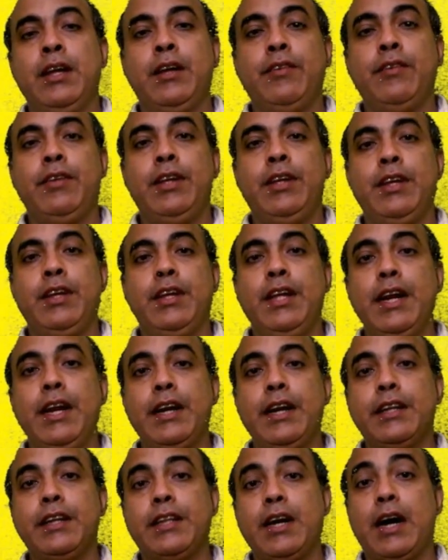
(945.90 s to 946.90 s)

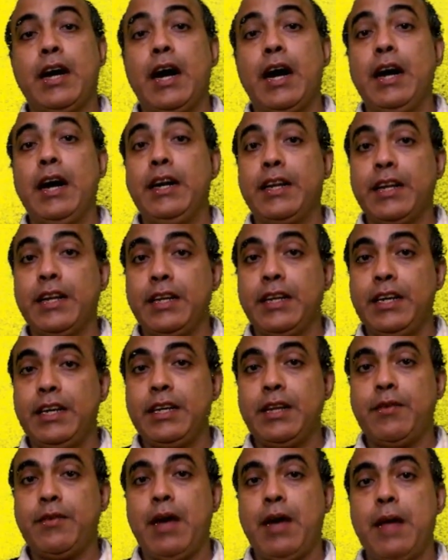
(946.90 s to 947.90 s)
get the
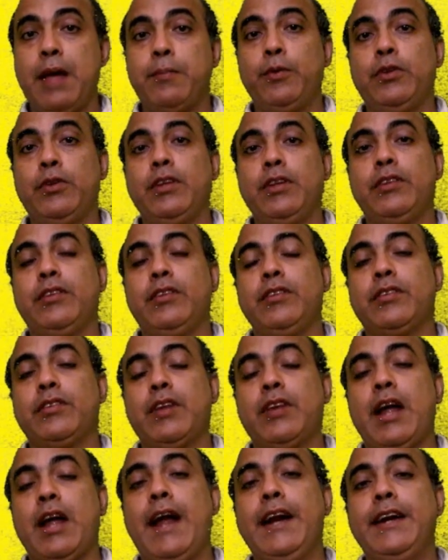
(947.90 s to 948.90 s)
alternative hypothesis
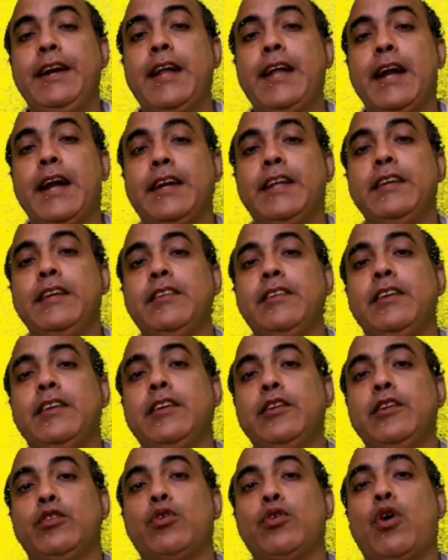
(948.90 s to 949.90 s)
right, that is it
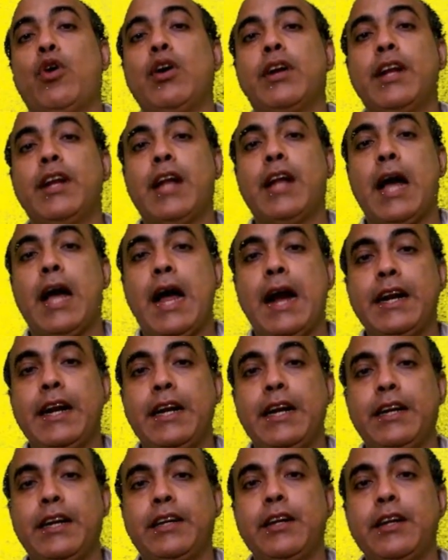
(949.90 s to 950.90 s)
is not an
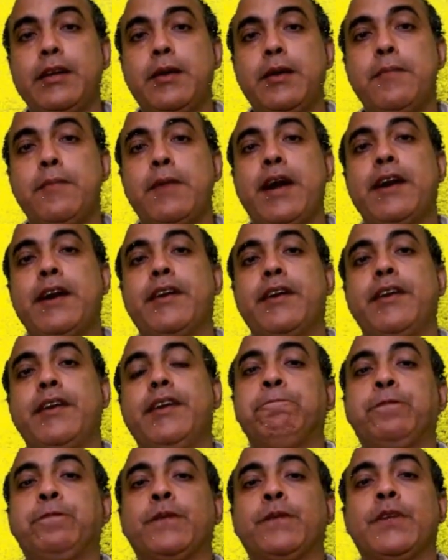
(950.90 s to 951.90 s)
identity
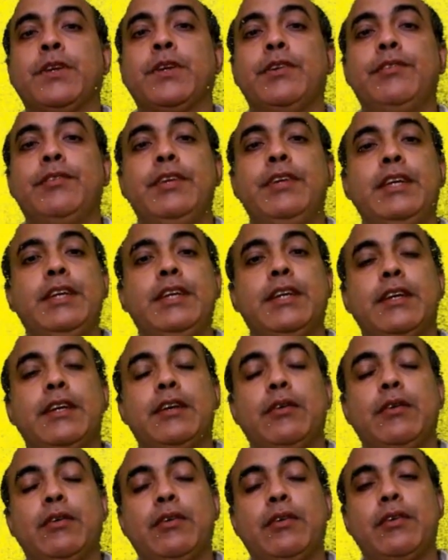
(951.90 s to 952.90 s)
matrix, we
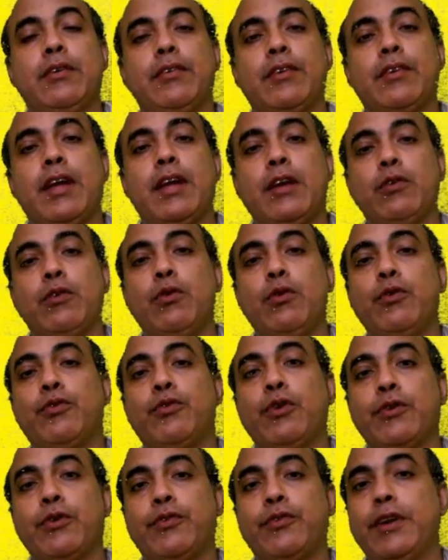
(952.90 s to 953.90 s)
can go
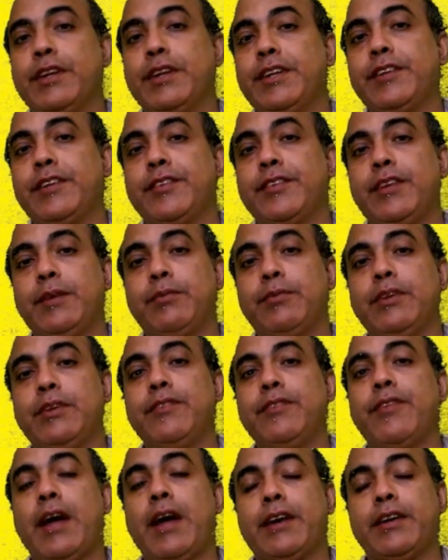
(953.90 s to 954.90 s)
for further steps in
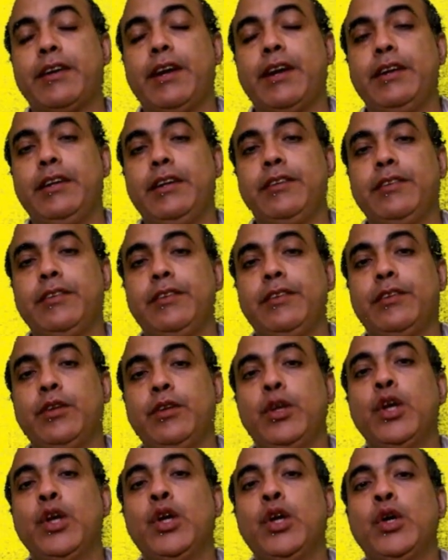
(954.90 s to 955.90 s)
factor analysis.
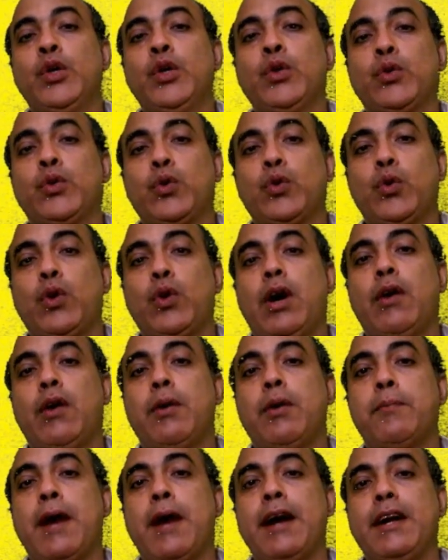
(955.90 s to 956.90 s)
So our
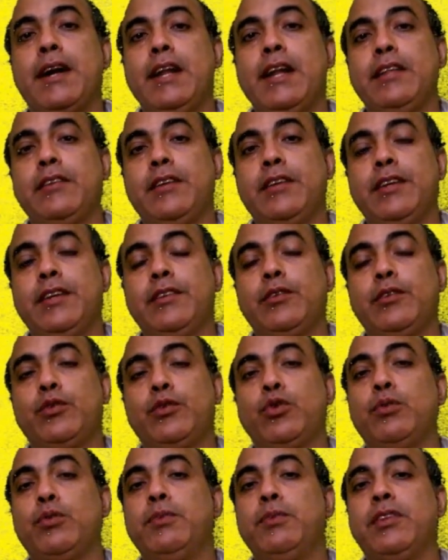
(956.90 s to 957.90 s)
Bartlett test
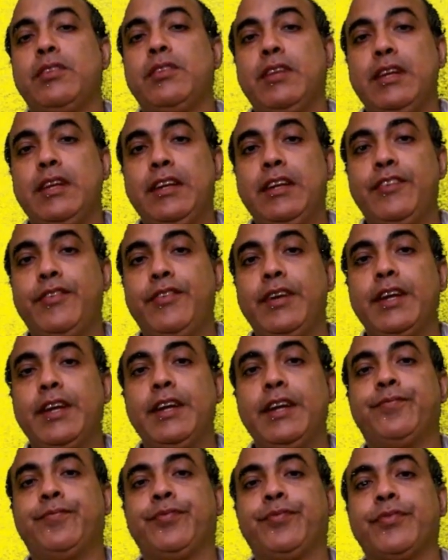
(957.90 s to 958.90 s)
should be
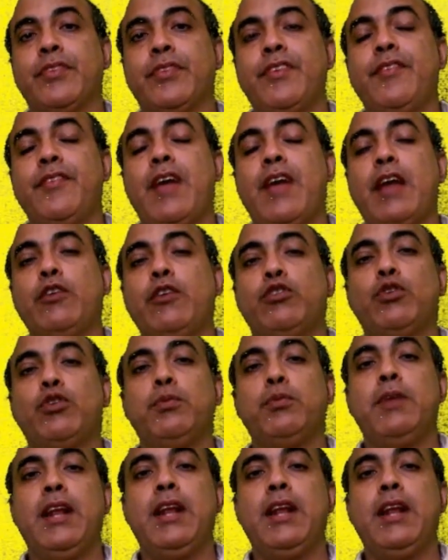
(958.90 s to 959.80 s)
significant, the value should be less